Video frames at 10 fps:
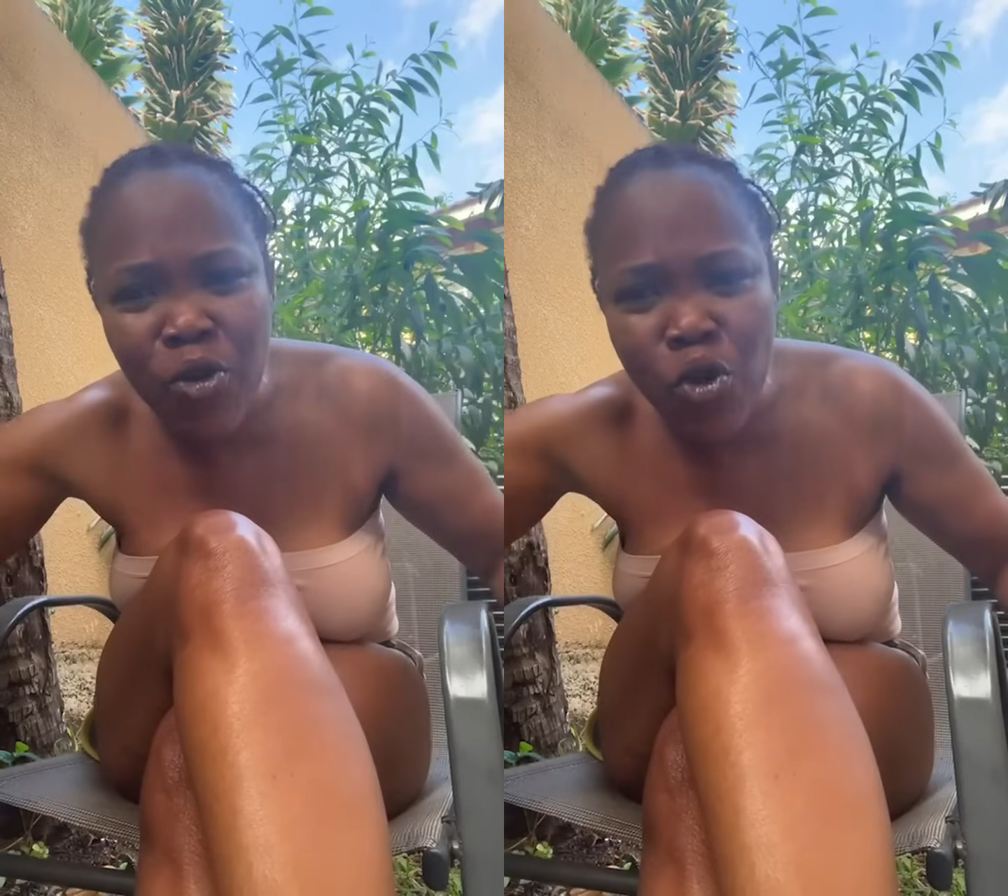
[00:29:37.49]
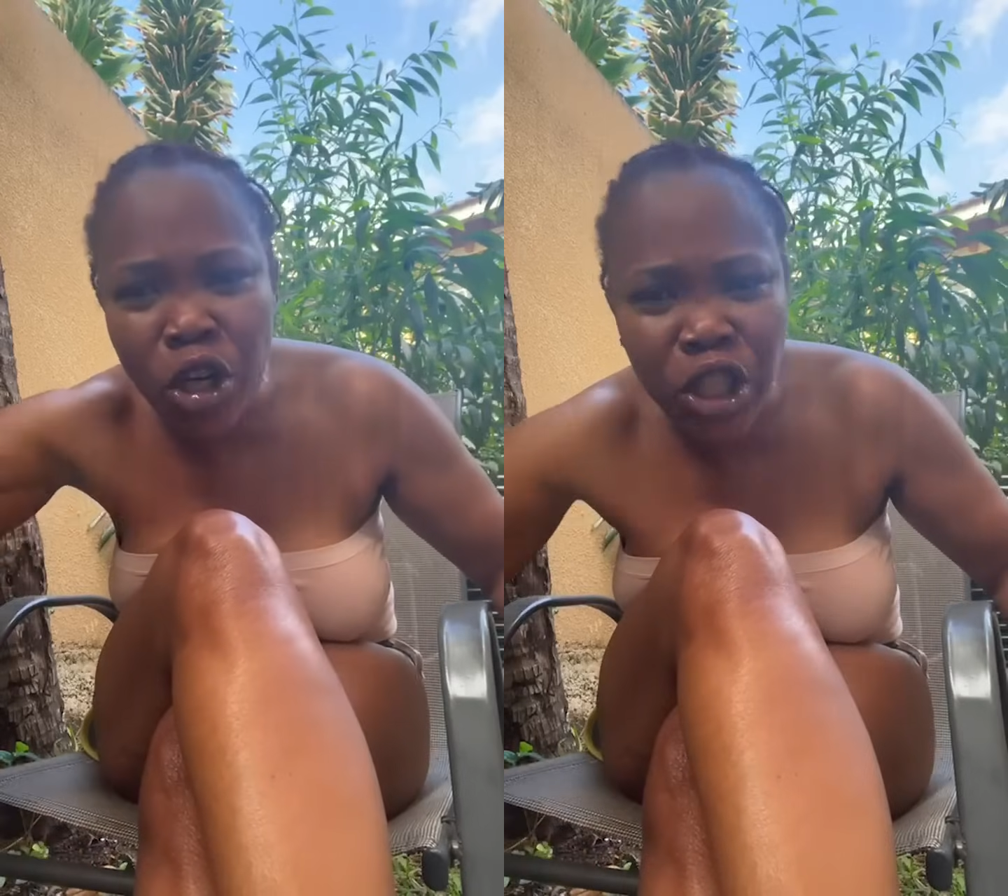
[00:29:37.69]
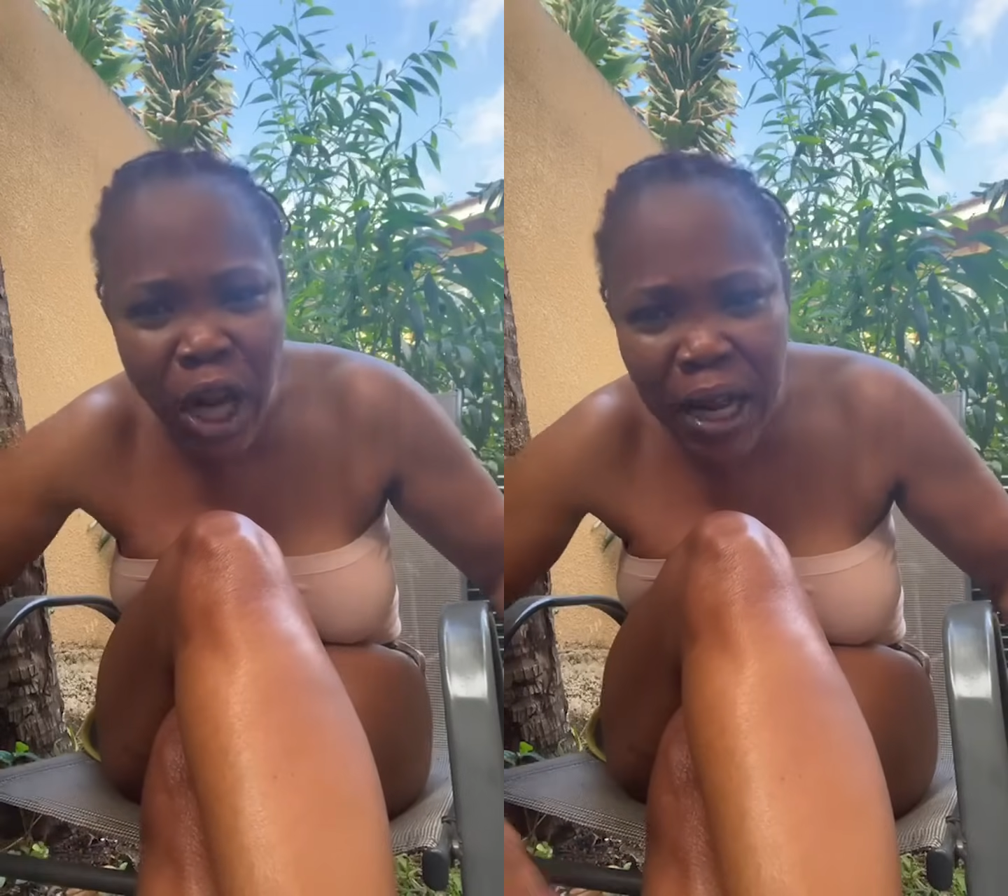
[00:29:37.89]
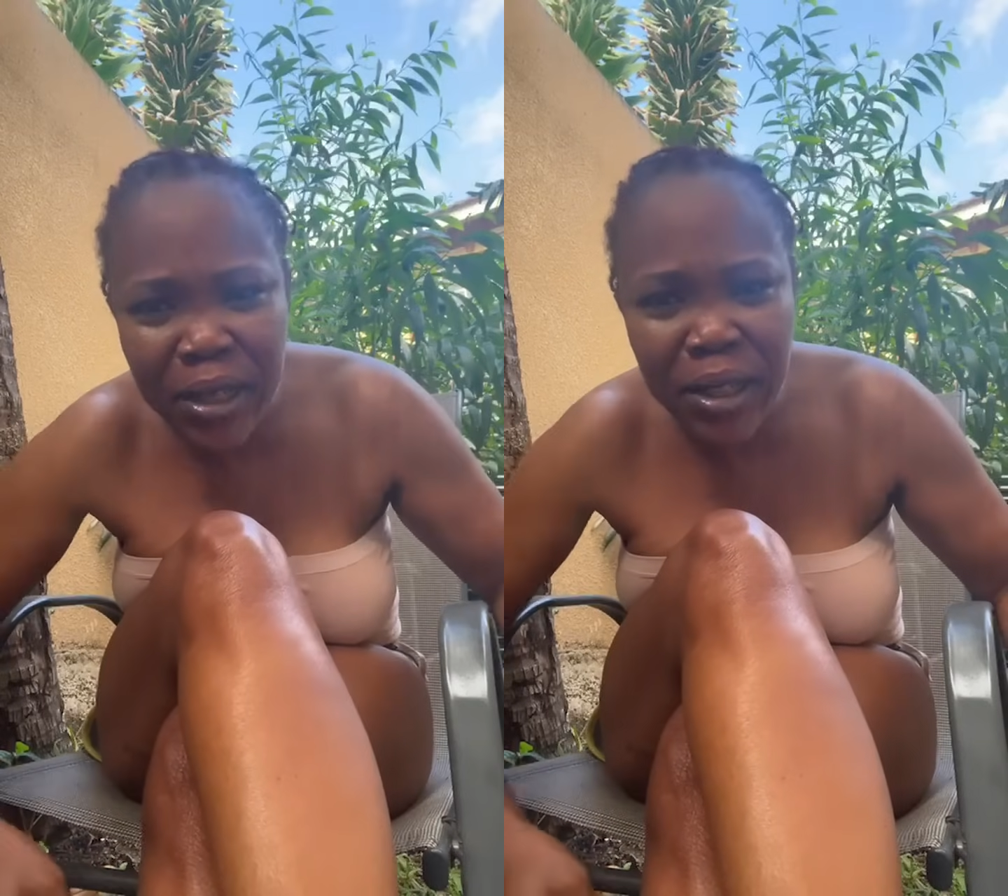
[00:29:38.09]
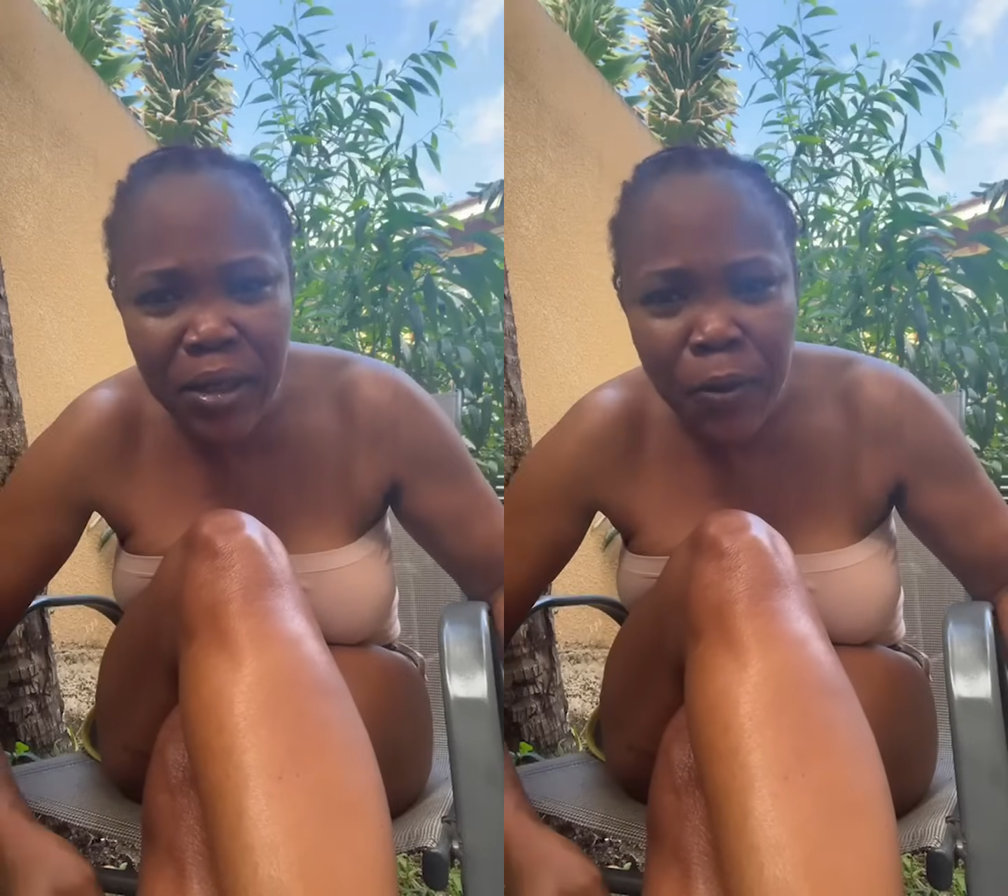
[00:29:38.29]
and
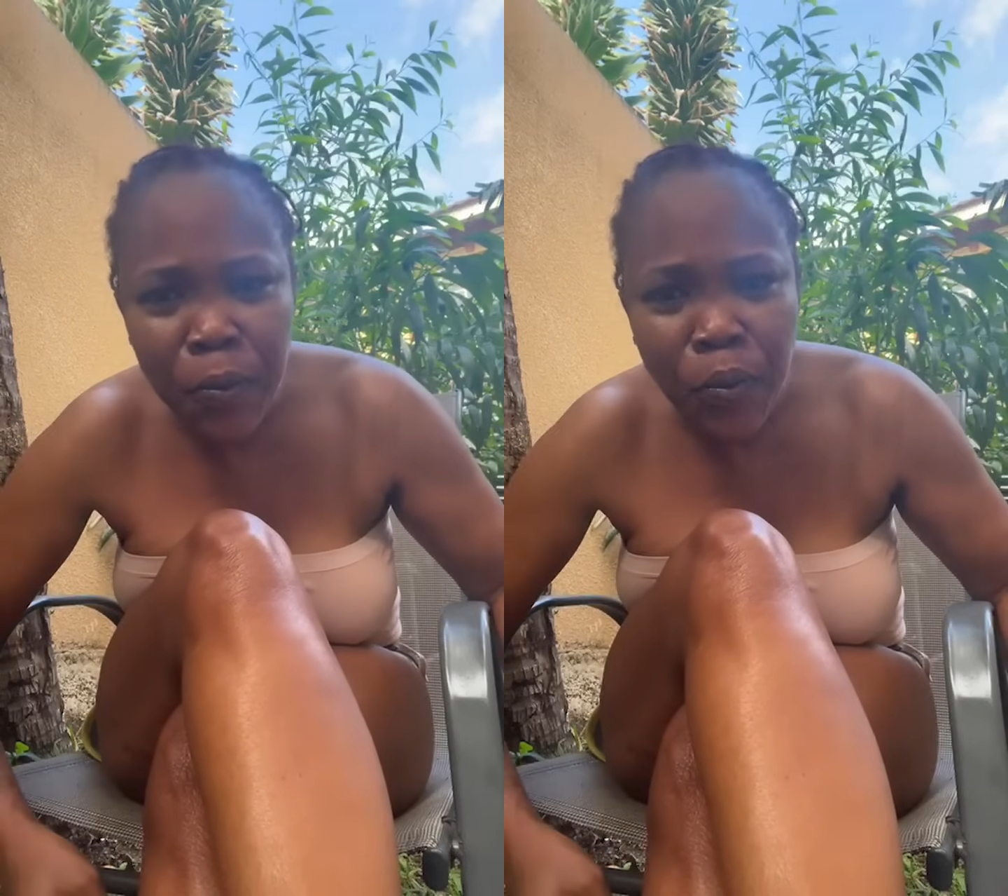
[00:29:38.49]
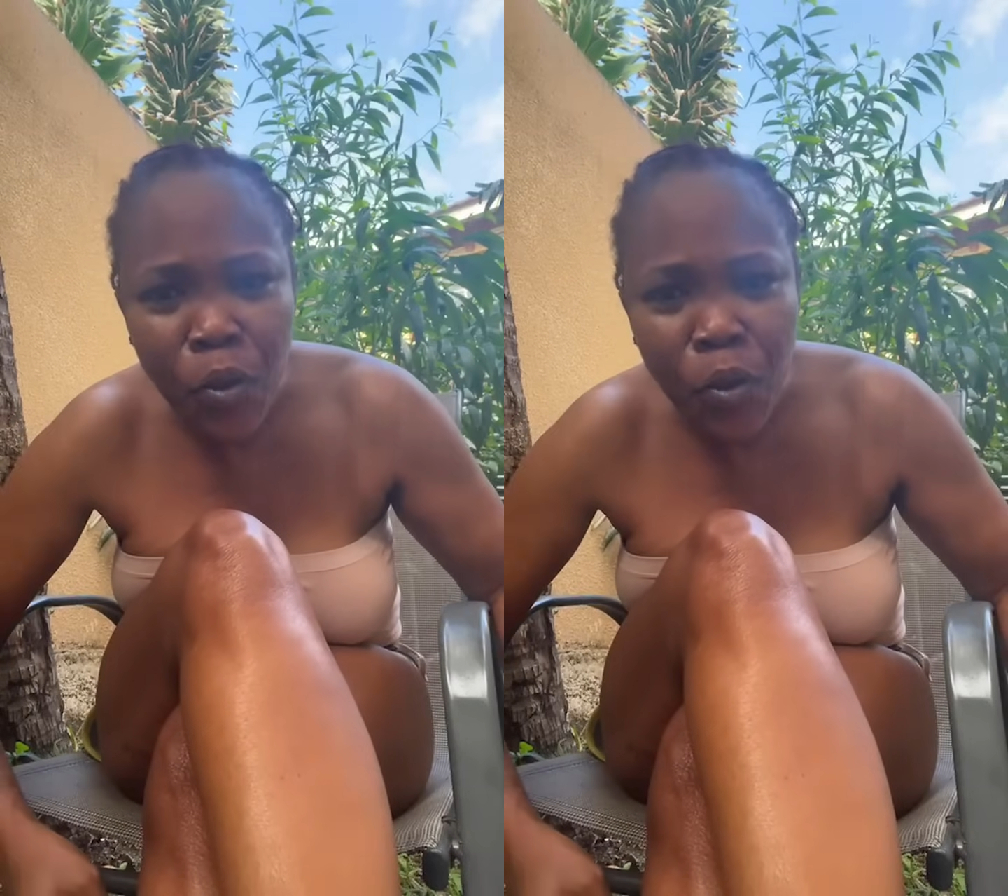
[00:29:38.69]
Russians